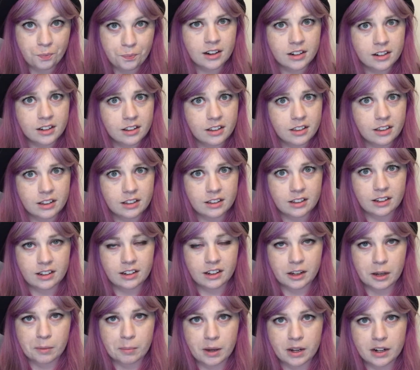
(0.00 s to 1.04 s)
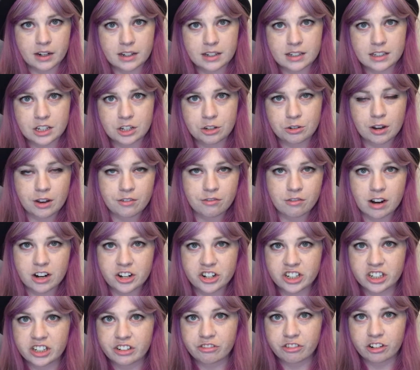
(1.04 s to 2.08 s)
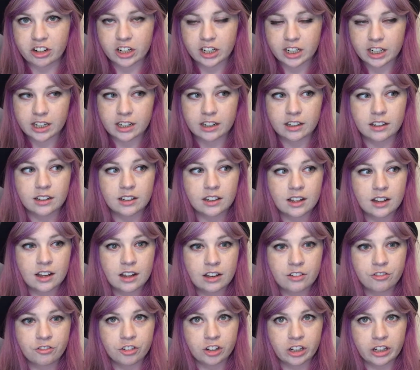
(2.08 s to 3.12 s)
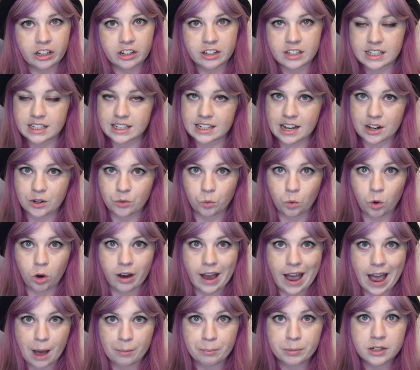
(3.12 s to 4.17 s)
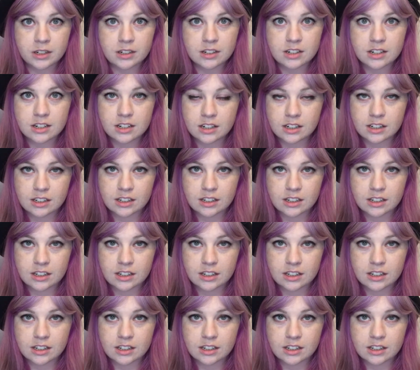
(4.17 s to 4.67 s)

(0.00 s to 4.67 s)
Another thing that I like about it is that you never actually really fully understand what happened.